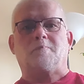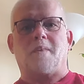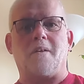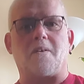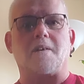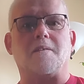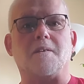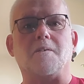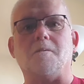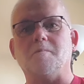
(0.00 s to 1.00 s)
All right, there
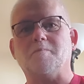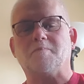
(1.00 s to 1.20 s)
you go.